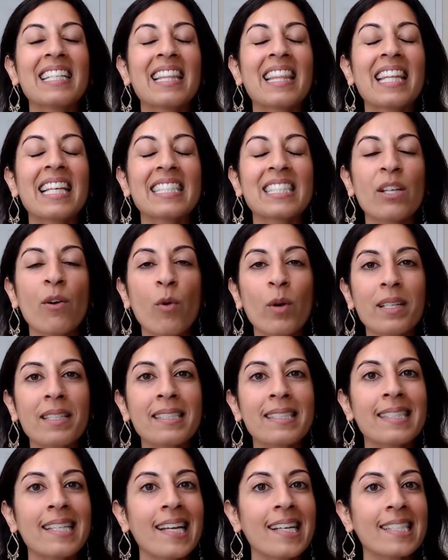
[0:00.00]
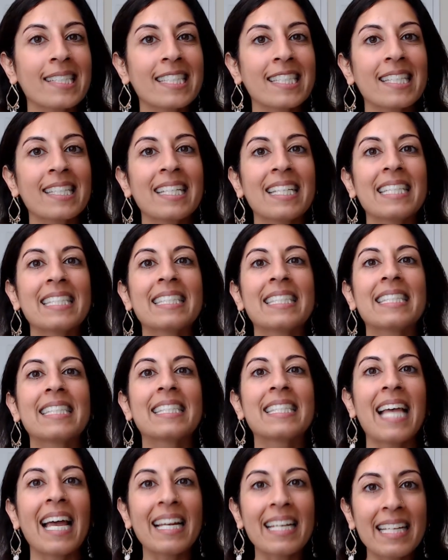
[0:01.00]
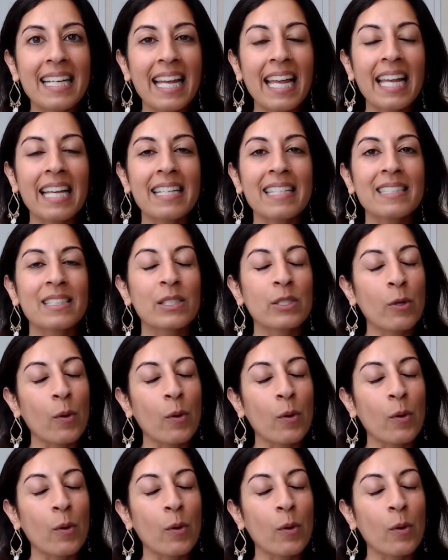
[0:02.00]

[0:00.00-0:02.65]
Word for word: this organization is dedicated